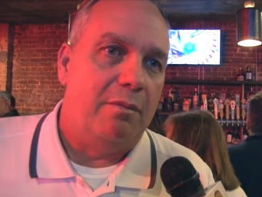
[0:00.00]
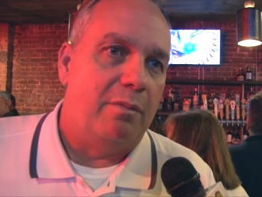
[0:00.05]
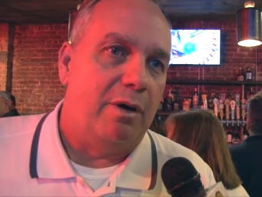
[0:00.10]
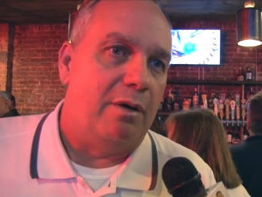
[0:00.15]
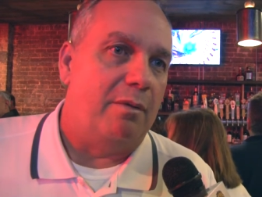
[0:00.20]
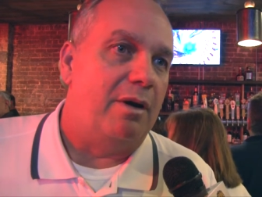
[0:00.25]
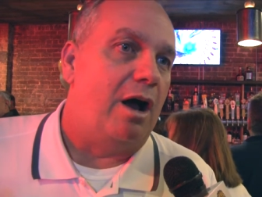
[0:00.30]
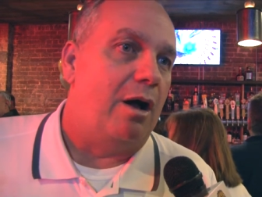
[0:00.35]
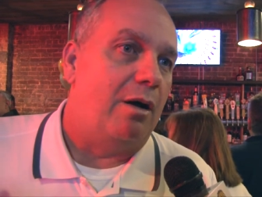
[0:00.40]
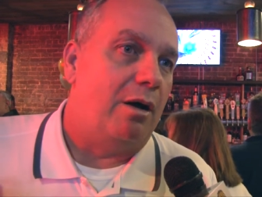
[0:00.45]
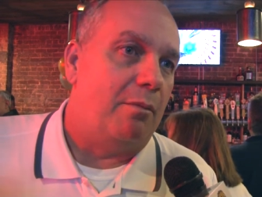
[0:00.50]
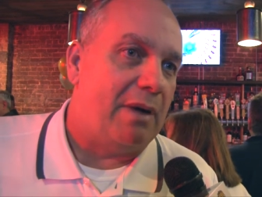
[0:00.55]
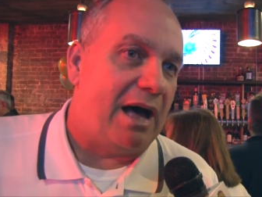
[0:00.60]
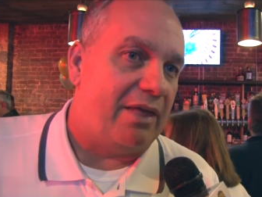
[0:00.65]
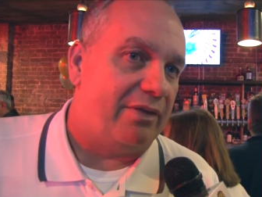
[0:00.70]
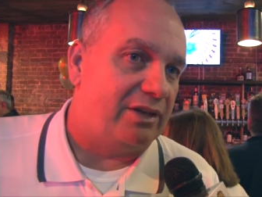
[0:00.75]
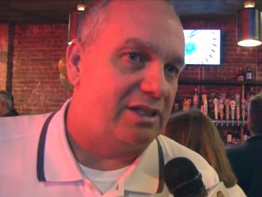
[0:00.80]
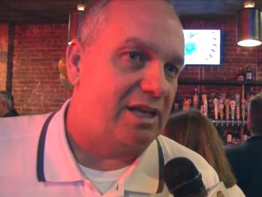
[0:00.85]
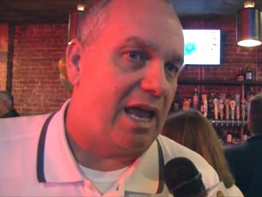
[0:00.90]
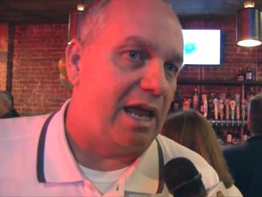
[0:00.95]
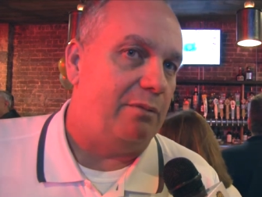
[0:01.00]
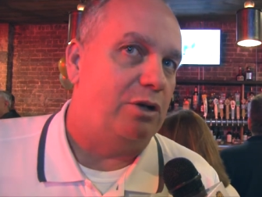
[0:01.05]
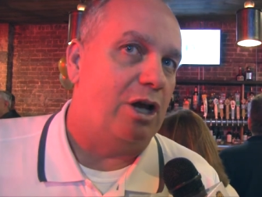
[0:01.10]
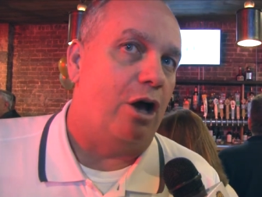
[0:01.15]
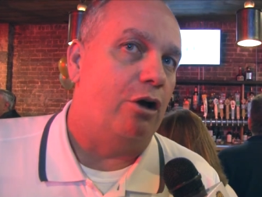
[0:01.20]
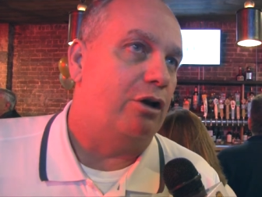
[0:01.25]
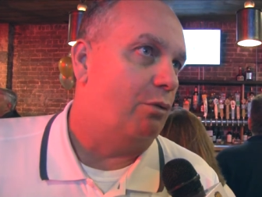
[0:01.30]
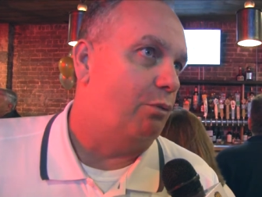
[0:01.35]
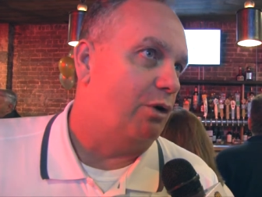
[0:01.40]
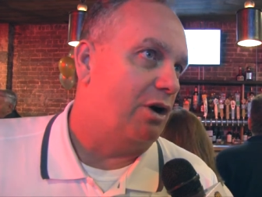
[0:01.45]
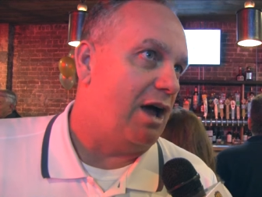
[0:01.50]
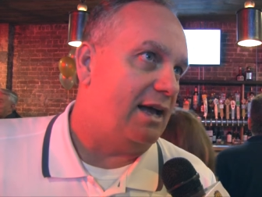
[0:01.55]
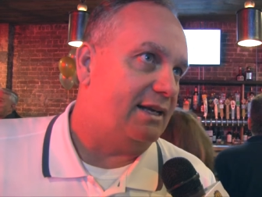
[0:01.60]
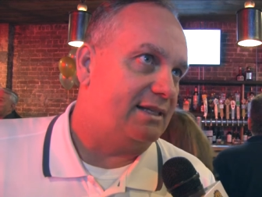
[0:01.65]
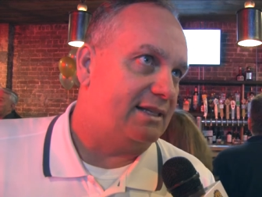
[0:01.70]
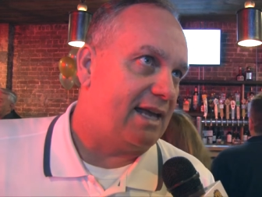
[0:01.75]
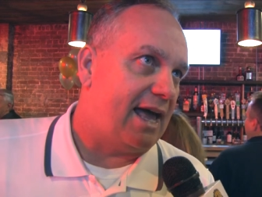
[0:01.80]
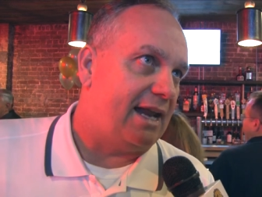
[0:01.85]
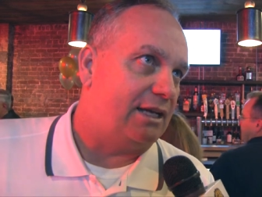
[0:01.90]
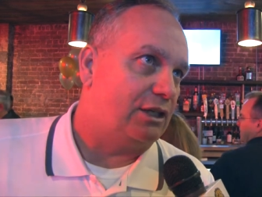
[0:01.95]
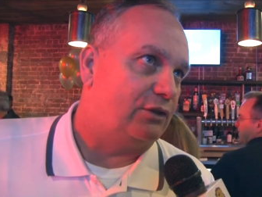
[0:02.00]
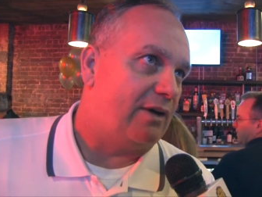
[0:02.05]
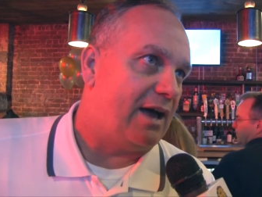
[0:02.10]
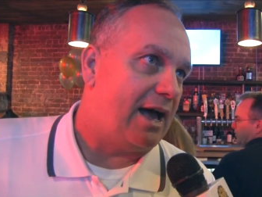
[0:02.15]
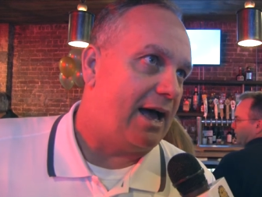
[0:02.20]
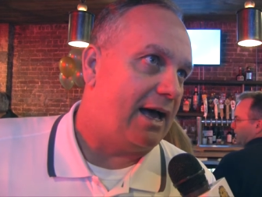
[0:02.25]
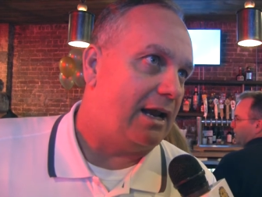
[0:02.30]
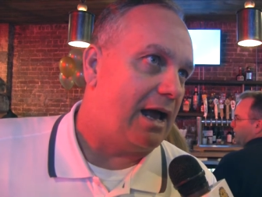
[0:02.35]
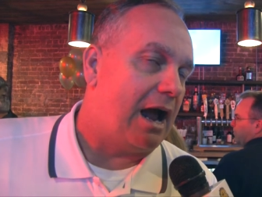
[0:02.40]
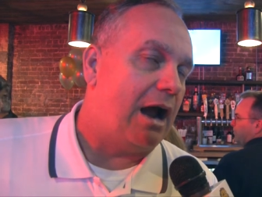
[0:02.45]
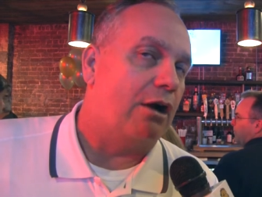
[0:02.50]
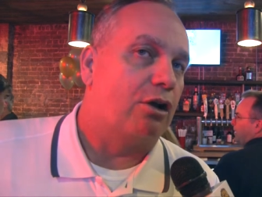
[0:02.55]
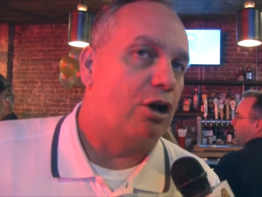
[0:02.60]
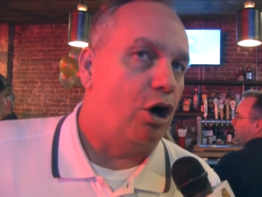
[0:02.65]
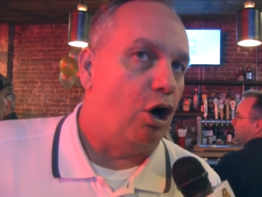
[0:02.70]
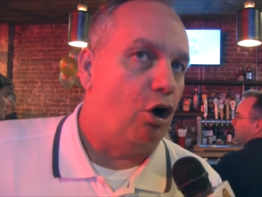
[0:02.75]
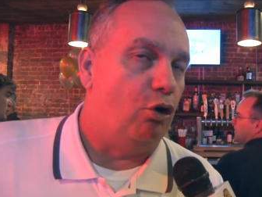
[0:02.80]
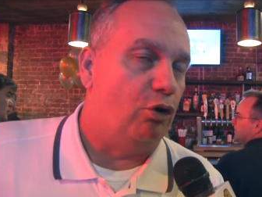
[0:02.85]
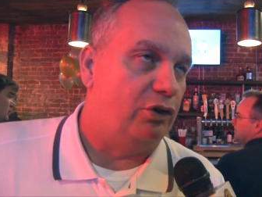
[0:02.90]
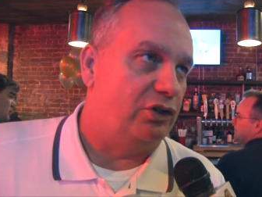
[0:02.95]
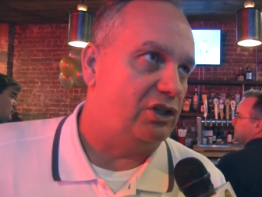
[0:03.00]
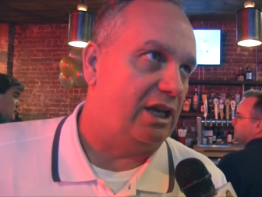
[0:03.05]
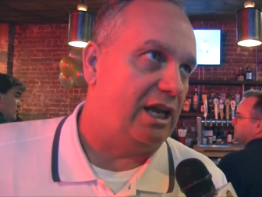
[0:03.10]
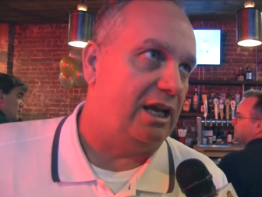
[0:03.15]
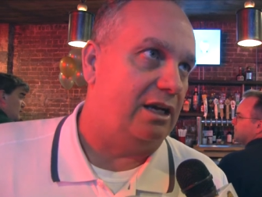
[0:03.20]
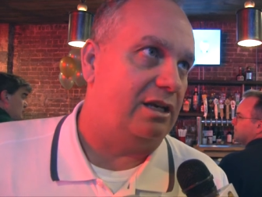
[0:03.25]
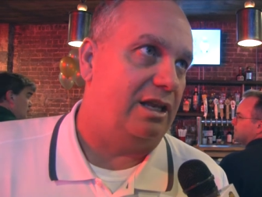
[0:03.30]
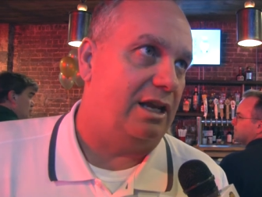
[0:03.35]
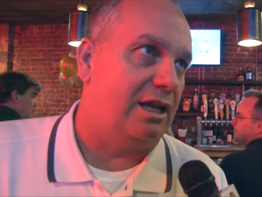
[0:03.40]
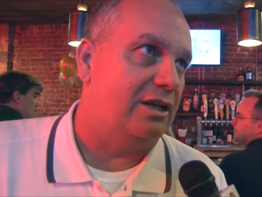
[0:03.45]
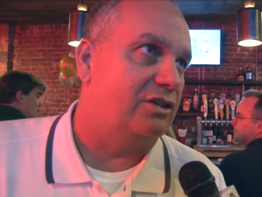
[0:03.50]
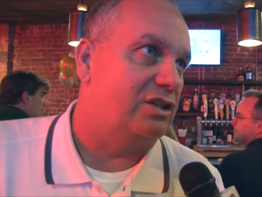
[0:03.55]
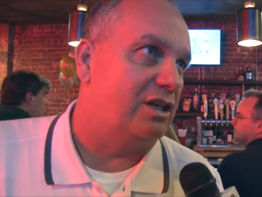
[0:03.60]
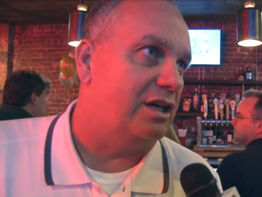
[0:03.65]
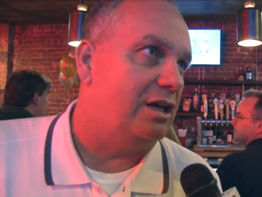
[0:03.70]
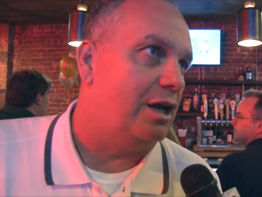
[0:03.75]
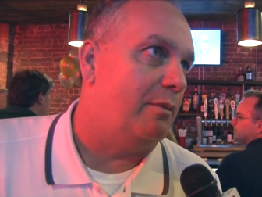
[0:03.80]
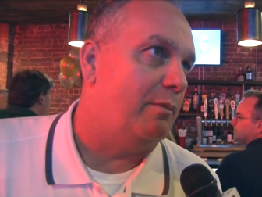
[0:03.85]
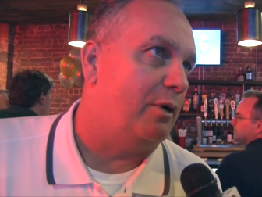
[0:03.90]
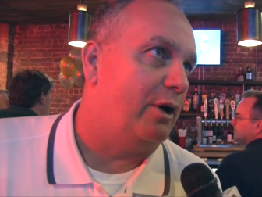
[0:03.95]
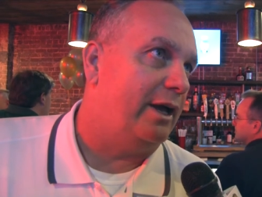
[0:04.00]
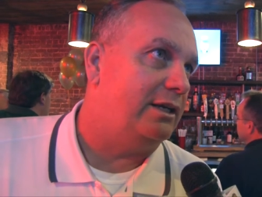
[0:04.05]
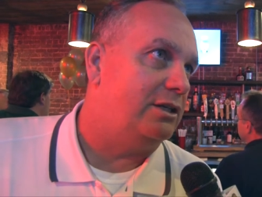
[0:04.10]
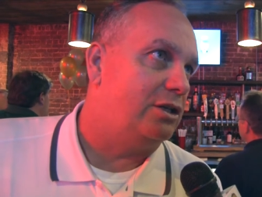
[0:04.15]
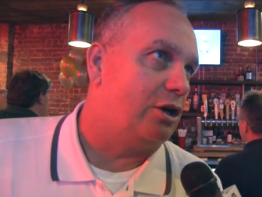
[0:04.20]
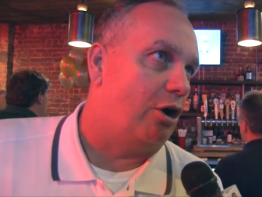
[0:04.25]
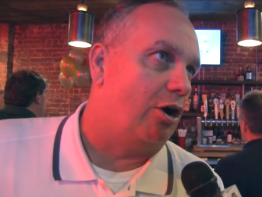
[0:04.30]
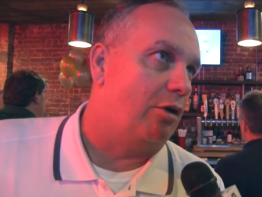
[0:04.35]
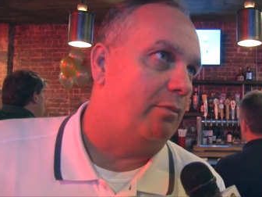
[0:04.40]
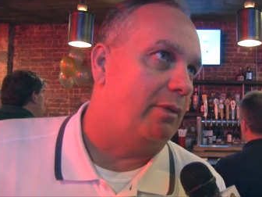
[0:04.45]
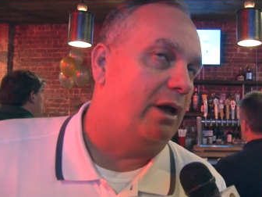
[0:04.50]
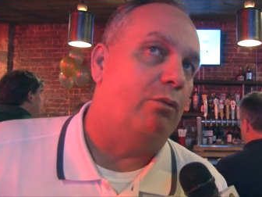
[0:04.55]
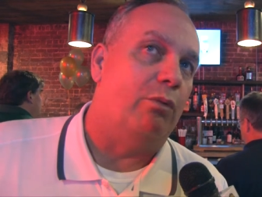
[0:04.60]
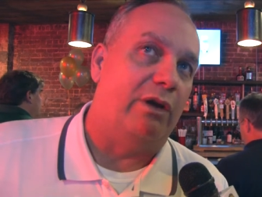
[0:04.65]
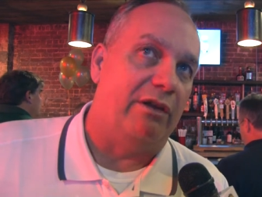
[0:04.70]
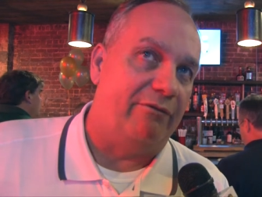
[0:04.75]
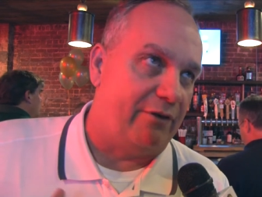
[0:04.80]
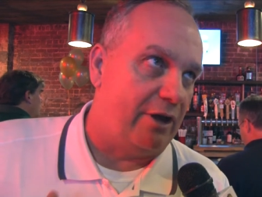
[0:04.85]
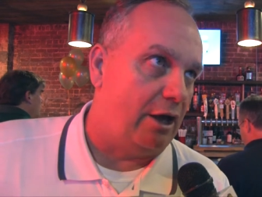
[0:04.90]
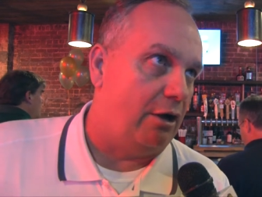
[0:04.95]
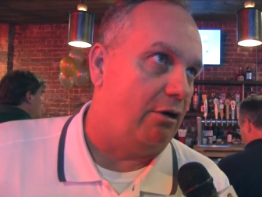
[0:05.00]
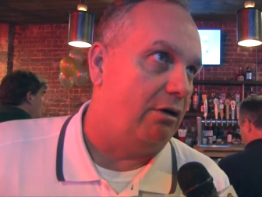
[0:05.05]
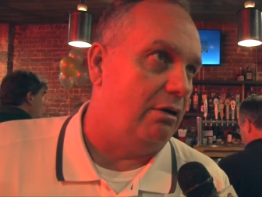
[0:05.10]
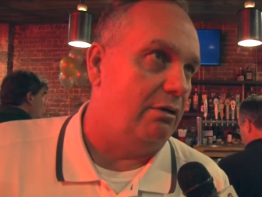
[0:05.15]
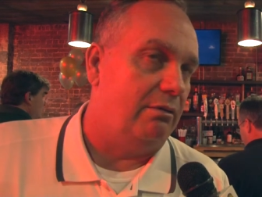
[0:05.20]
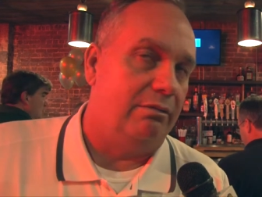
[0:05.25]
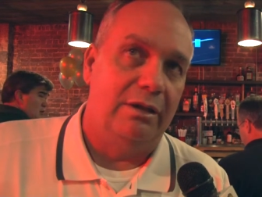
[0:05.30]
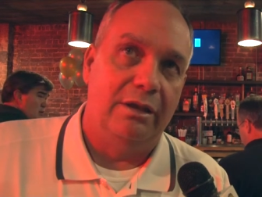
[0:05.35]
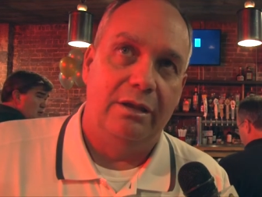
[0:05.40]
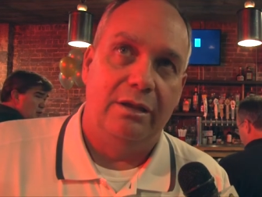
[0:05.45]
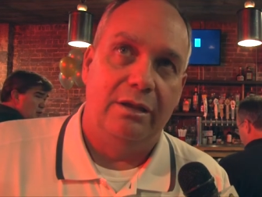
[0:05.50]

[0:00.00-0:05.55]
But by the same token, we're not satisfied. Our goal was to get to the NCAA tournament. We fell